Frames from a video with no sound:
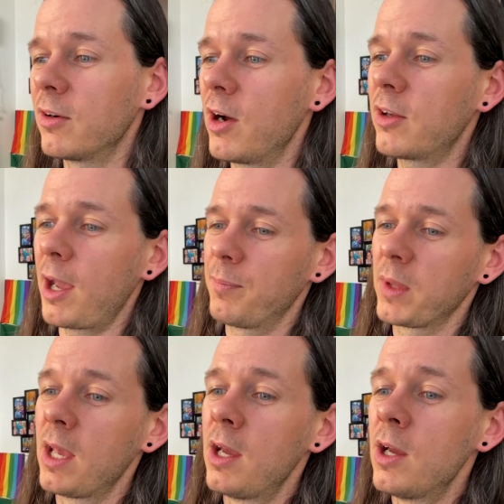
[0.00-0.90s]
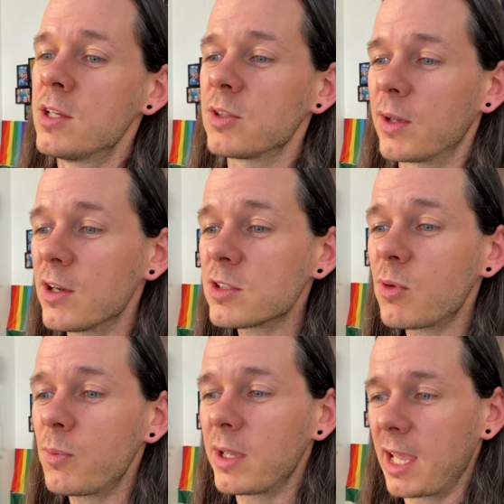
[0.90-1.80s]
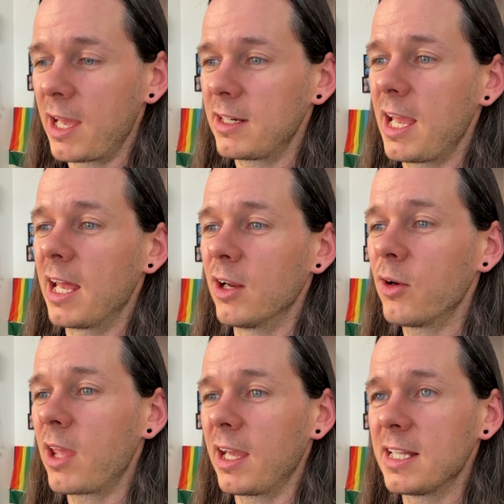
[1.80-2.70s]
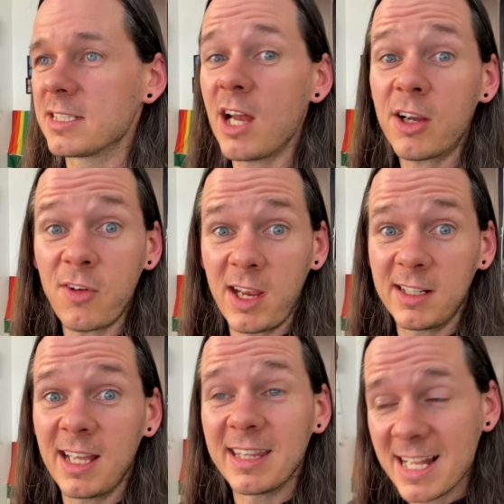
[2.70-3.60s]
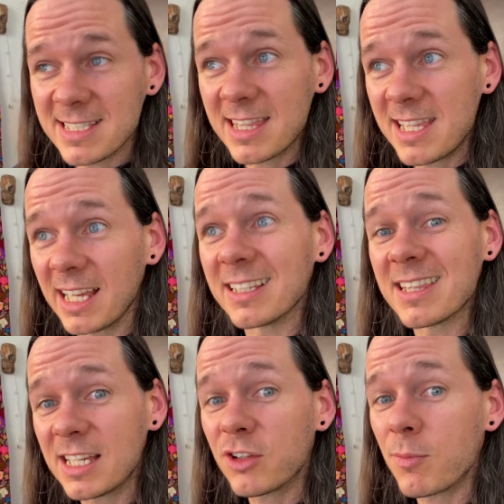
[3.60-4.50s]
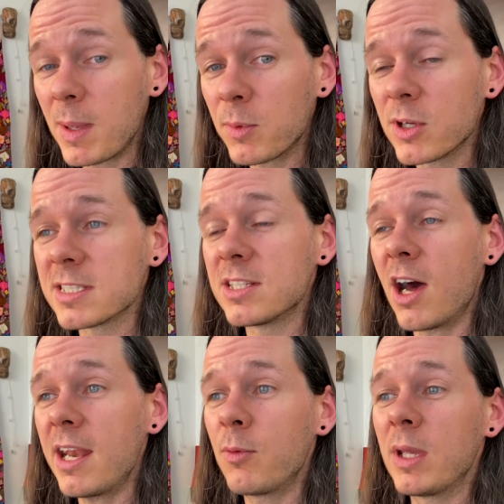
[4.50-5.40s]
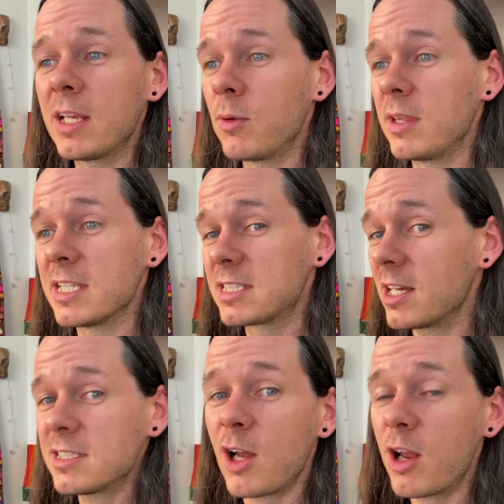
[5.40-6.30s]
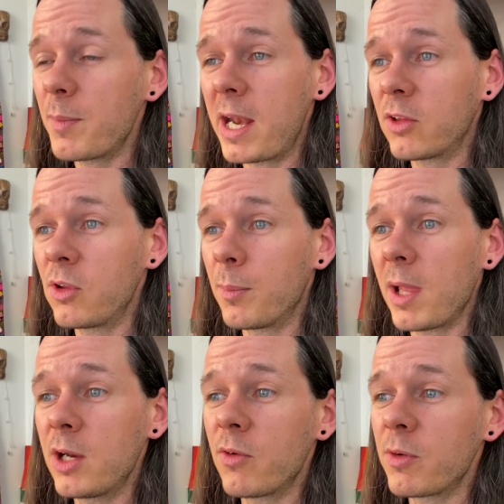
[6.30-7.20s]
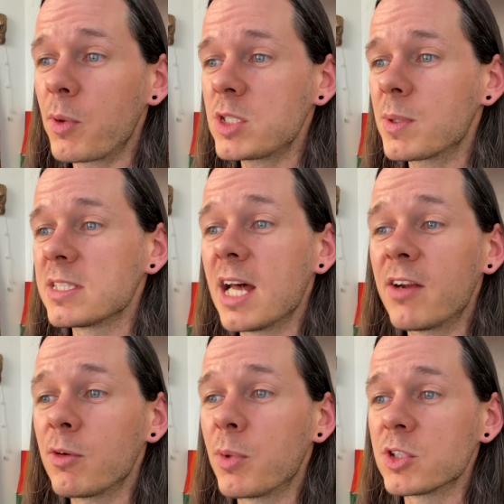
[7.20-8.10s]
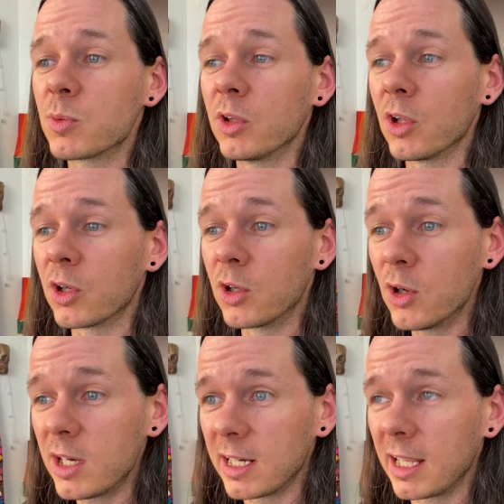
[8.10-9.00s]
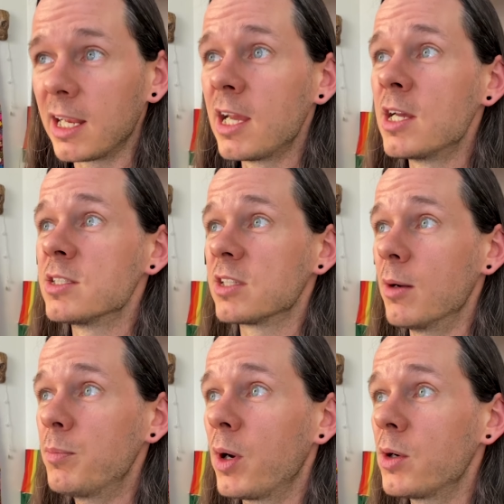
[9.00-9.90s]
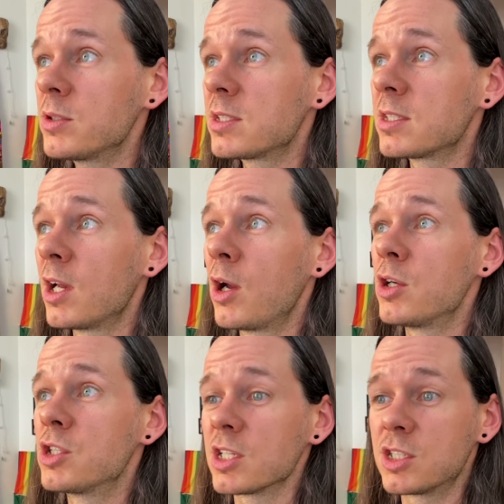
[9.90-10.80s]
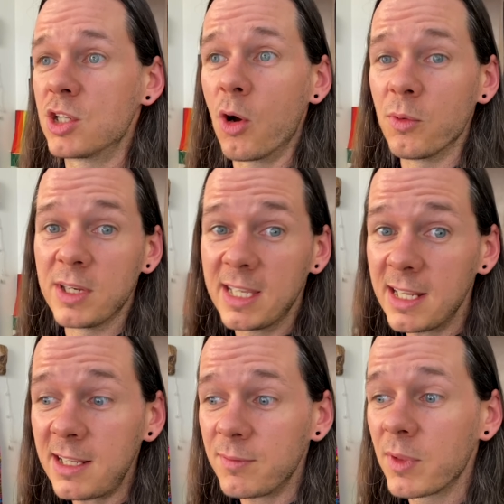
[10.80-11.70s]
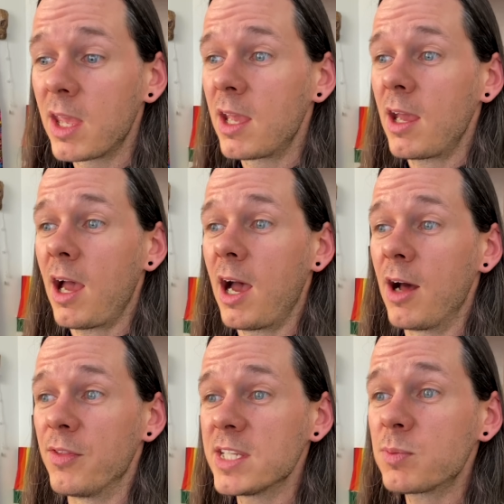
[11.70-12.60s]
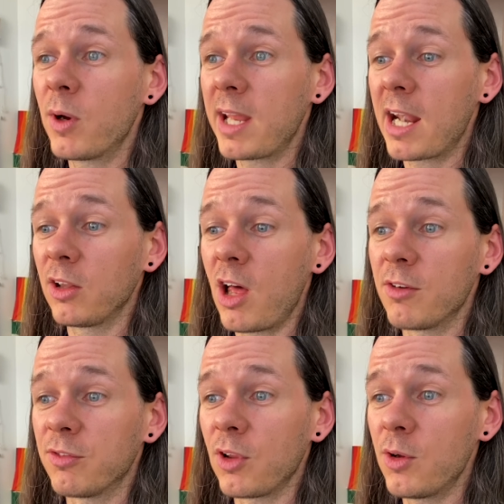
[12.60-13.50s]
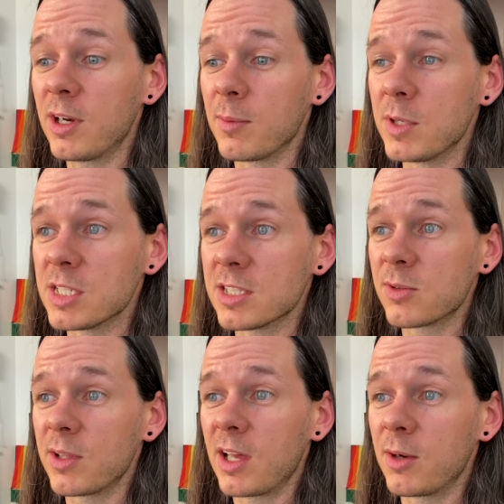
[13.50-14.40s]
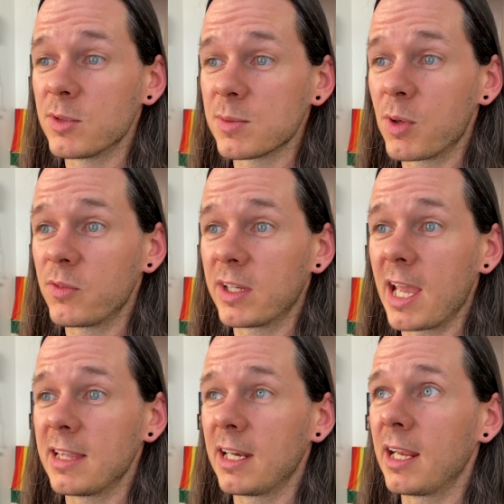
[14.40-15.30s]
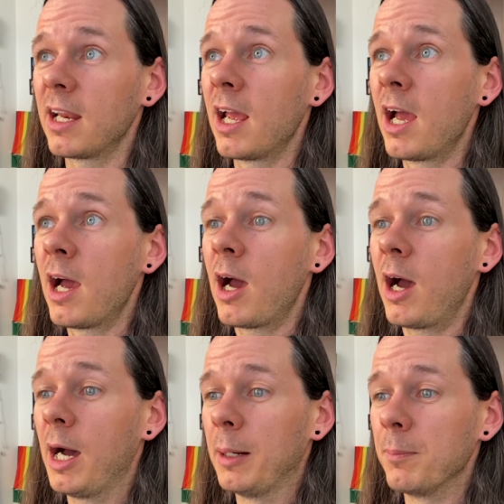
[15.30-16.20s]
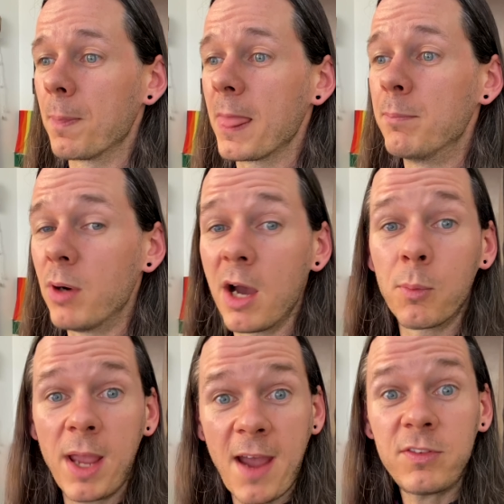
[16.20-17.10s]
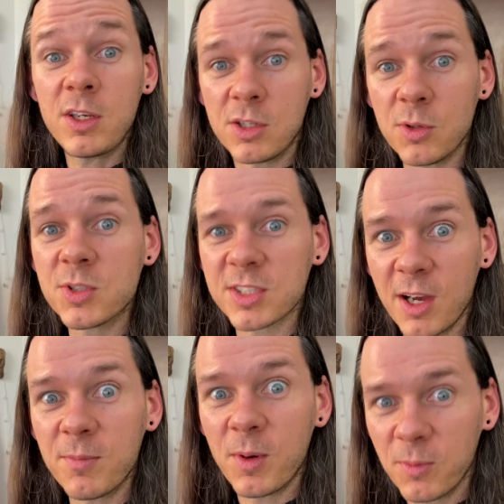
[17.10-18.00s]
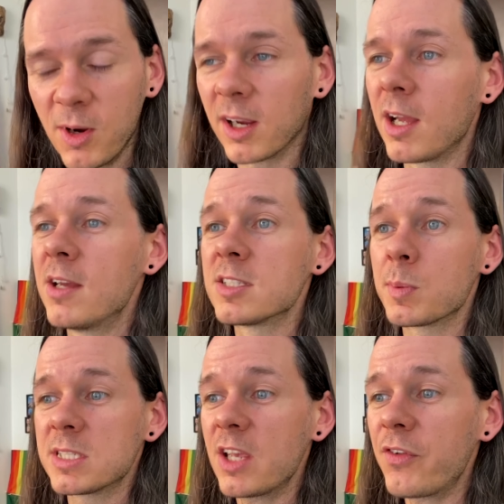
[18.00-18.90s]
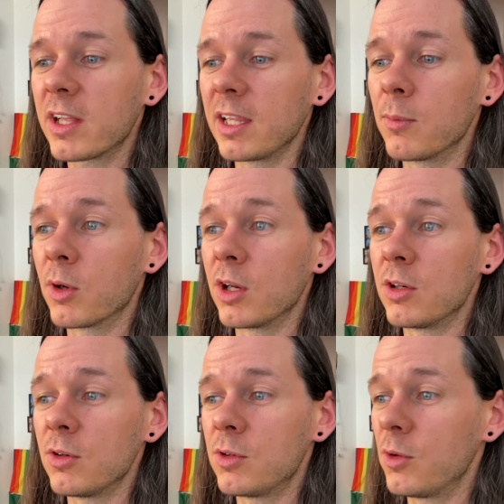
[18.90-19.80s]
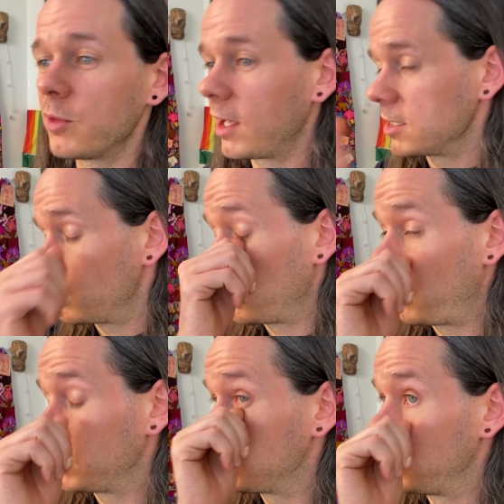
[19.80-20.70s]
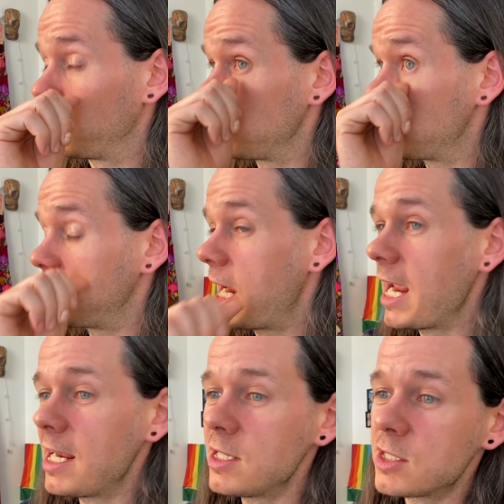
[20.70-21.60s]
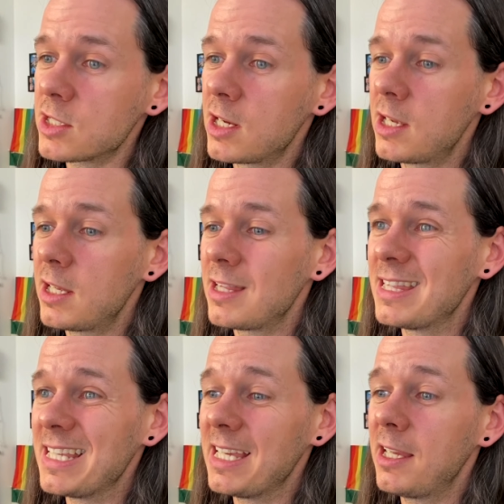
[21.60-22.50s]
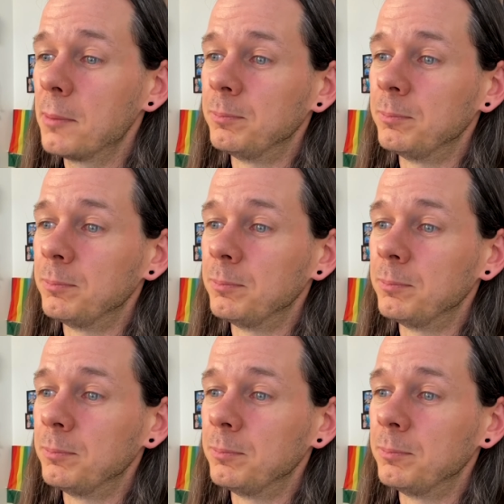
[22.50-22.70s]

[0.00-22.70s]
Okay. So here's what we get. And okay, it's not great. And that's the thing. The thing to remember is this doesn't automatically apply to every post because not every post will look good in it. Some posts just don't need it. This one had a lot of floated images, I thought it was a perfect candidate. But we have to do some work. Specifically, we're going to do two things. We're going to change the